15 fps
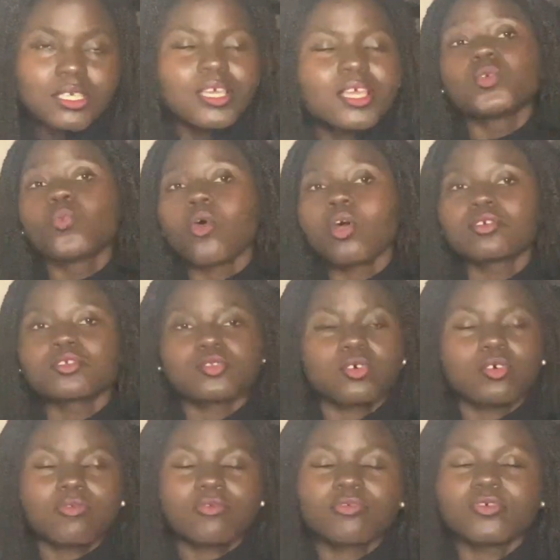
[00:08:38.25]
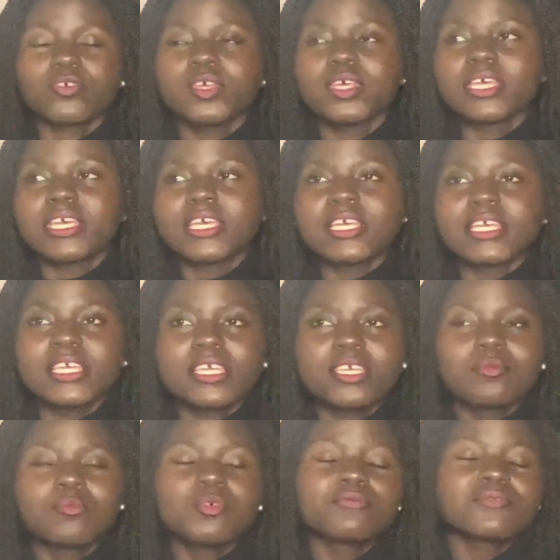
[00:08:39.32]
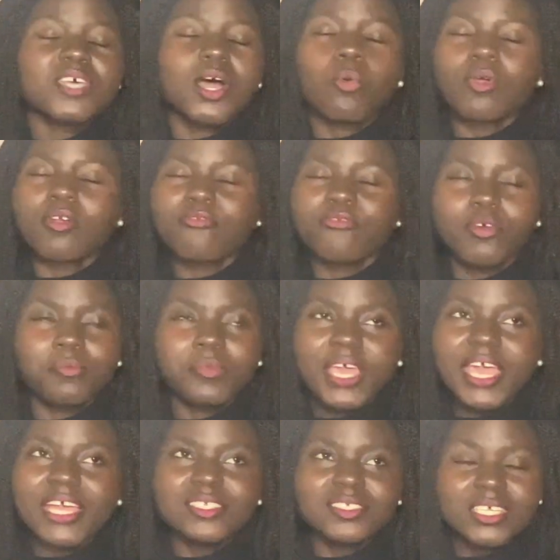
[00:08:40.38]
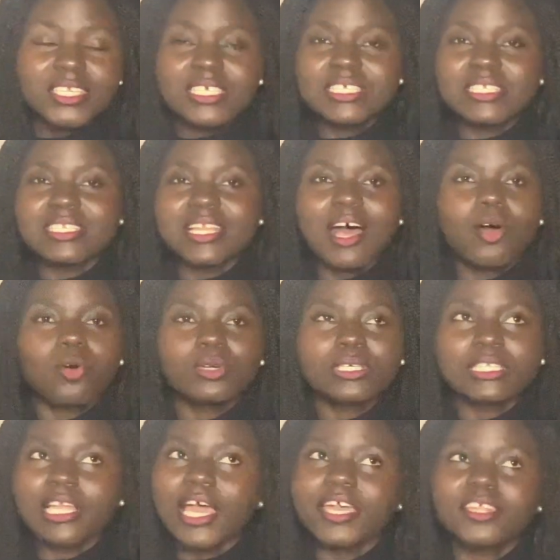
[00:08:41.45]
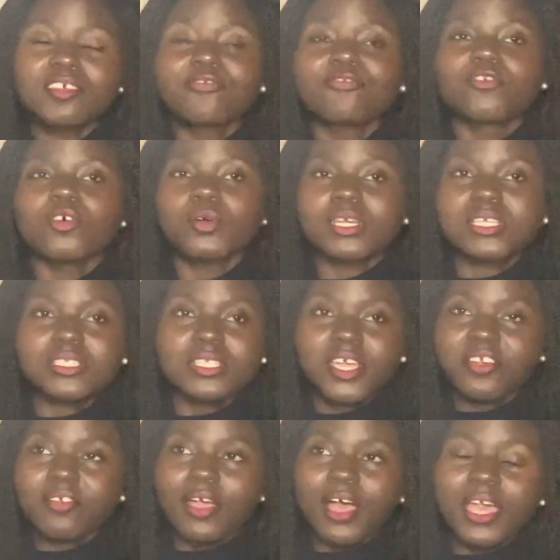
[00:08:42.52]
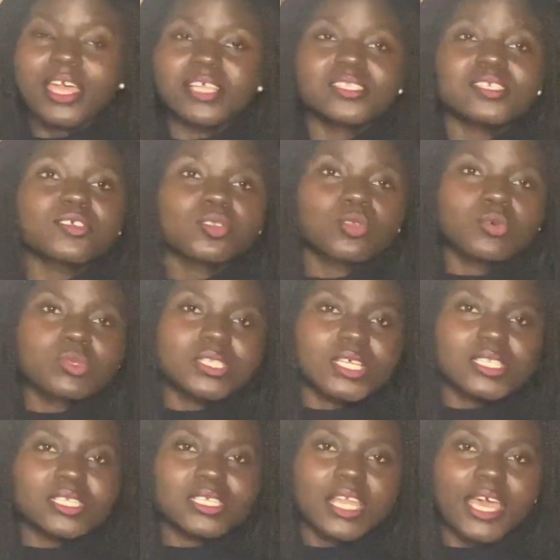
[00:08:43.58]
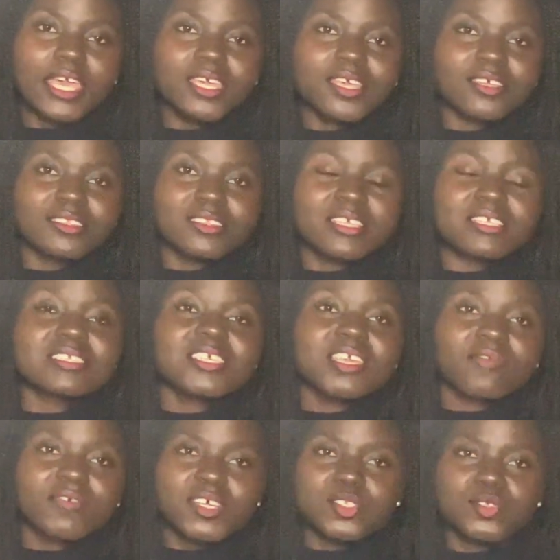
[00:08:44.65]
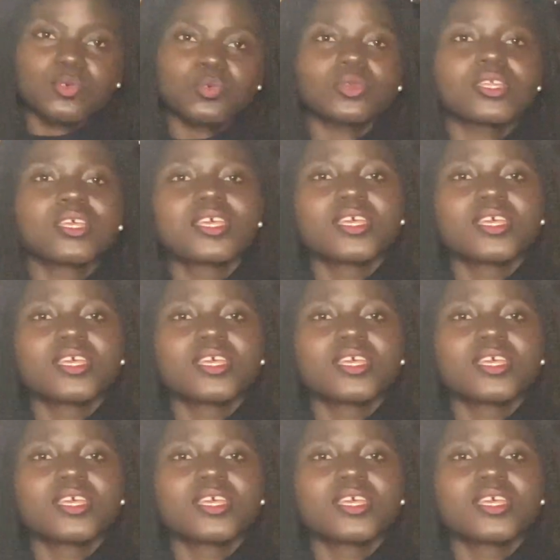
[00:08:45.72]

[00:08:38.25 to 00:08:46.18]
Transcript: He walks off. He moves away from the edge and he's now in like the forest area, getting closer to like the safer zone.